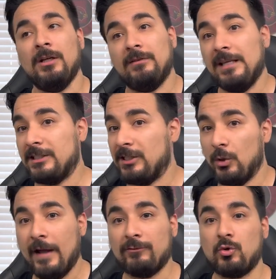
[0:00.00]
They
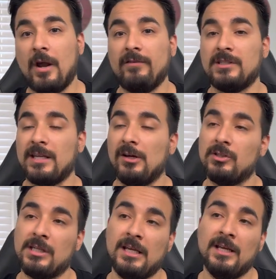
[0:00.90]
still have Travis
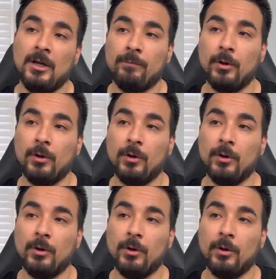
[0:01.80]
Kelce.